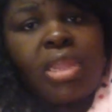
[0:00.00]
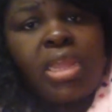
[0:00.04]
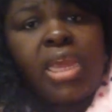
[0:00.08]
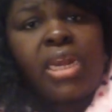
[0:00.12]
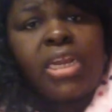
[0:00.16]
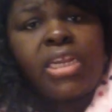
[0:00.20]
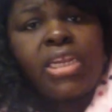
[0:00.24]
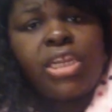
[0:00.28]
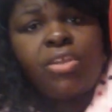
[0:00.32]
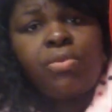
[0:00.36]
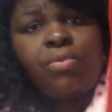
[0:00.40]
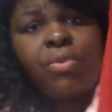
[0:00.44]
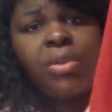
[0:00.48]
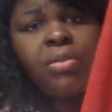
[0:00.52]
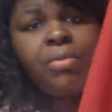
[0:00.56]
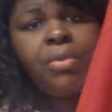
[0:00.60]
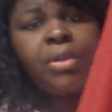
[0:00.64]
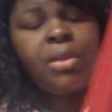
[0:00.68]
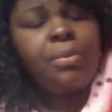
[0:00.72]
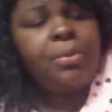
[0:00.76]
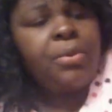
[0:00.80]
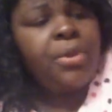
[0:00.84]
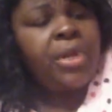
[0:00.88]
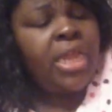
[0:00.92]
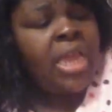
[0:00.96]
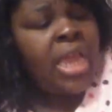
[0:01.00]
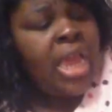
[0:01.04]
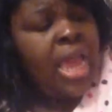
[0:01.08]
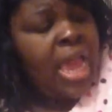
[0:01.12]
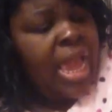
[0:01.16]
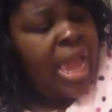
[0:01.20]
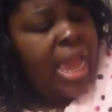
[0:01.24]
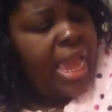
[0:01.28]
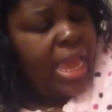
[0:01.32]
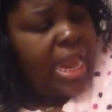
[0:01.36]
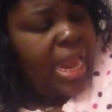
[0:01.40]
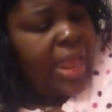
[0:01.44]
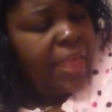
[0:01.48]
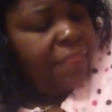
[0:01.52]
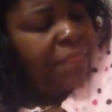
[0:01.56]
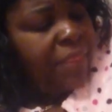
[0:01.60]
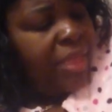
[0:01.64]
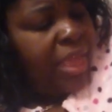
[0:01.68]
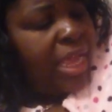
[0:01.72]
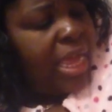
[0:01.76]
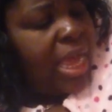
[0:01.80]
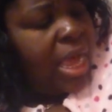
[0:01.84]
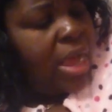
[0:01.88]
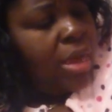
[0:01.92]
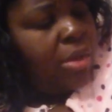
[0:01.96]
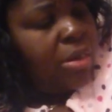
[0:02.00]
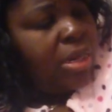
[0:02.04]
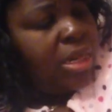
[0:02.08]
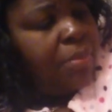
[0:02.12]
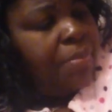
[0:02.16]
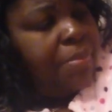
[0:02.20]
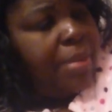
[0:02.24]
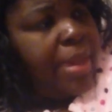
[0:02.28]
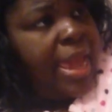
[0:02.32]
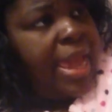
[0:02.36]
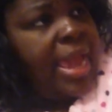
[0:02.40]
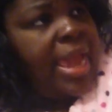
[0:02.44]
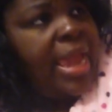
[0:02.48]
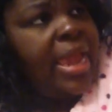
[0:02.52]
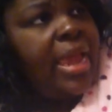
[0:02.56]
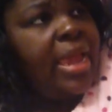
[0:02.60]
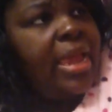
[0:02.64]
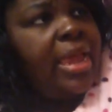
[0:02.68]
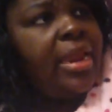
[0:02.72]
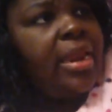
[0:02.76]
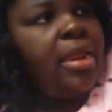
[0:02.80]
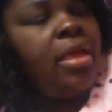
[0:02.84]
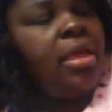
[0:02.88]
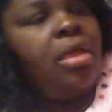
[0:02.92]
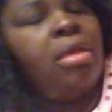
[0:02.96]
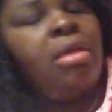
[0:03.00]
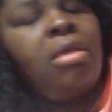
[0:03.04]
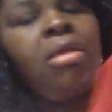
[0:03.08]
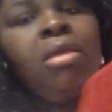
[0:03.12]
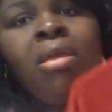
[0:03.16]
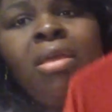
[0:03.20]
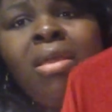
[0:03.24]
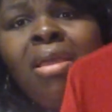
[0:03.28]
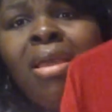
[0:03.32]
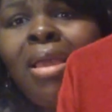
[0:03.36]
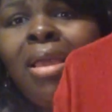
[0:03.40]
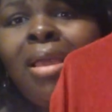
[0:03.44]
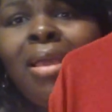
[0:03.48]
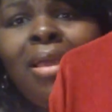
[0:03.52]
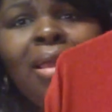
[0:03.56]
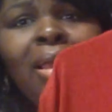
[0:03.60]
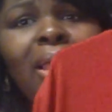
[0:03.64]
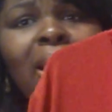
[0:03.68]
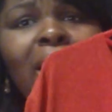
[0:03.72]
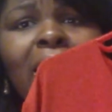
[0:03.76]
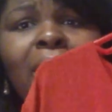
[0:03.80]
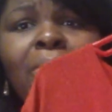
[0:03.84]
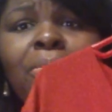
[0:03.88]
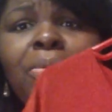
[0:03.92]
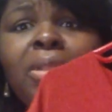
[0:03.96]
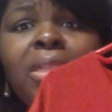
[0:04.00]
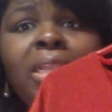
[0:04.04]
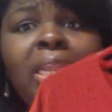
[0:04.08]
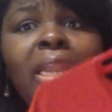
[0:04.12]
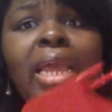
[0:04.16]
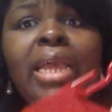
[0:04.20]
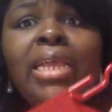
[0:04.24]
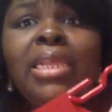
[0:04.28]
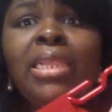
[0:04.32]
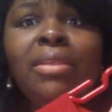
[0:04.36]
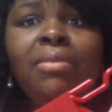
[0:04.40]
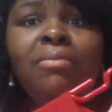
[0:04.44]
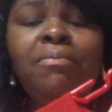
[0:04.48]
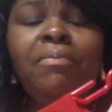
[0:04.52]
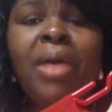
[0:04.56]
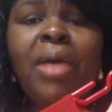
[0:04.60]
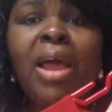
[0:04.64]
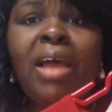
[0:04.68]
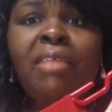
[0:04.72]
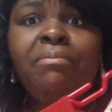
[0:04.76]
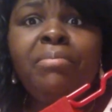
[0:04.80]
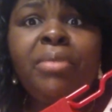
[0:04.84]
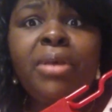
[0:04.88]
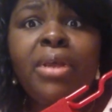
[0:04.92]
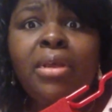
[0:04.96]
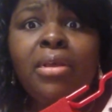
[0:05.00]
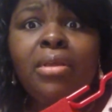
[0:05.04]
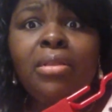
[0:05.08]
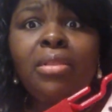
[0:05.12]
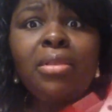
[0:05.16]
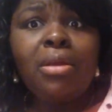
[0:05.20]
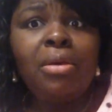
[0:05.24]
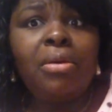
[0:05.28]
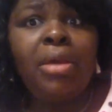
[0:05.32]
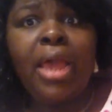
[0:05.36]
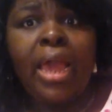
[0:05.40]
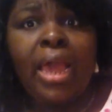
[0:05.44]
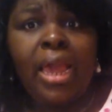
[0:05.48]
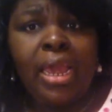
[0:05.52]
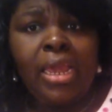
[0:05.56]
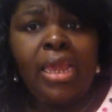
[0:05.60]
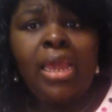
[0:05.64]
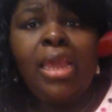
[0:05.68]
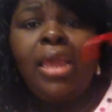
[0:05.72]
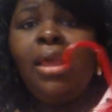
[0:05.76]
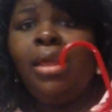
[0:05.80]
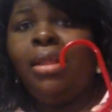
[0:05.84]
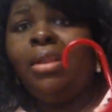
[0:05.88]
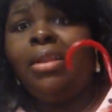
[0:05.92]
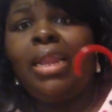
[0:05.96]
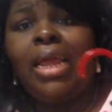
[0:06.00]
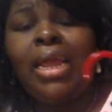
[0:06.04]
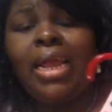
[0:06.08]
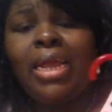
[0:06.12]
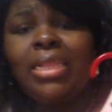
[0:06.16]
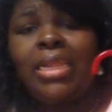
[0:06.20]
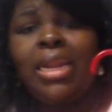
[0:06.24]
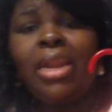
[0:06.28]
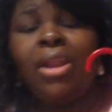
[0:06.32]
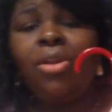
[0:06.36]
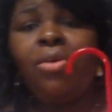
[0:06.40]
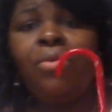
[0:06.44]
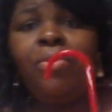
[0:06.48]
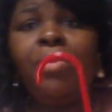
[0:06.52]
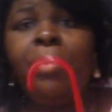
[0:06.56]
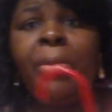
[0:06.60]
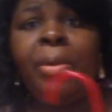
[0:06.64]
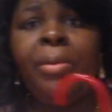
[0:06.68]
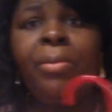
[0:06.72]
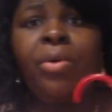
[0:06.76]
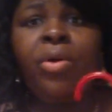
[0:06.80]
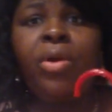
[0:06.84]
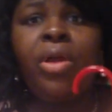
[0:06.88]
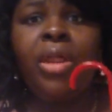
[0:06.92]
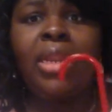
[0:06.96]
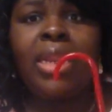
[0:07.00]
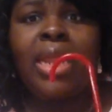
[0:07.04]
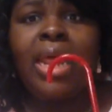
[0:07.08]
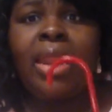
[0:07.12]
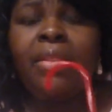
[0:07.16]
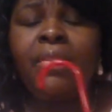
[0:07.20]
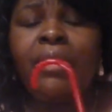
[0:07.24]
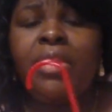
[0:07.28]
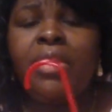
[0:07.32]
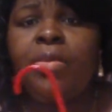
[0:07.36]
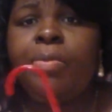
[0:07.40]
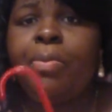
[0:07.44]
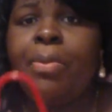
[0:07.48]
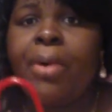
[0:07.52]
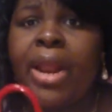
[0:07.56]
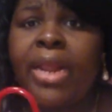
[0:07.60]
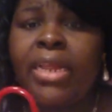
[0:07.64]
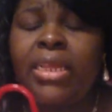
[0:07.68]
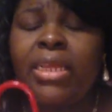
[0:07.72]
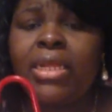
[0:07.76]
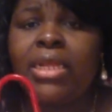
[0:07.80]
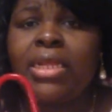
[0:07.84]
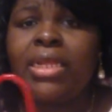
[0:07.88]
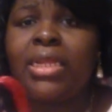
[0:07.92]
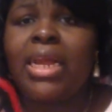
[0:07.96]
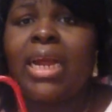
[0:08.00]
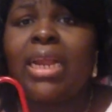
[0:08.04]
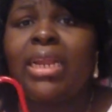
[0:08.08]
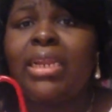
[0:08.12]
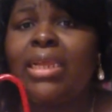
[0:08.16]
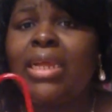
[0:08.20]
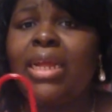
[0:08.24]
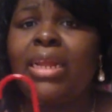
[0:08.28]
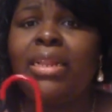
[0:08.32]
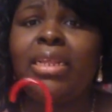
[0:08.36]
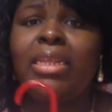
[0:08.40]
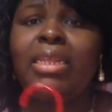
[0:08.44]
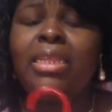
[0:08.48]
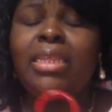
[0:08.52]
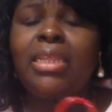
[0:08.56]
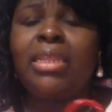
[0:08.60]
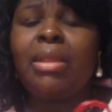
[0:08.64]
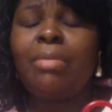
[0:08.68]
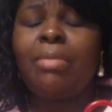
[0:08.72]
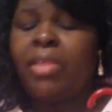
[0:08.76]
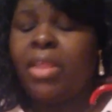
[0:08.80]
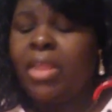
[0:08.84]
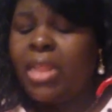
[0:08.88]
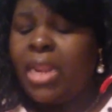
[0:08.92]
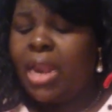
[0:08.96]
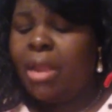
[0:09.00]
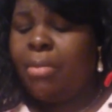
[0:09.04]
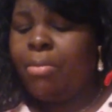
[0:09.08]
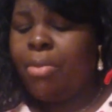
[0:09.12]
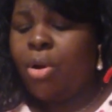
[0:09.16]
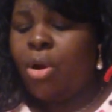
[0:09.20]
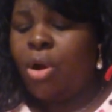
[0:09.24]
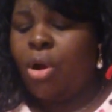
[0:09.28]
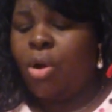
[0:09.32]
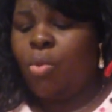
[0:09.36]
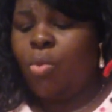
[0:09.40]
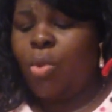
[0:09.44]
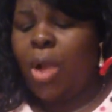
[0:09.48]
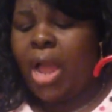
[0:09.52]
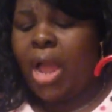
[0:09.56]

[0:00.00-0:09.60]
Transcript: and it's just really really pretty and i think i only paid it was less than five bucks okay like I said, I don't remember a lot of these prices because like I said, this is something that I bought a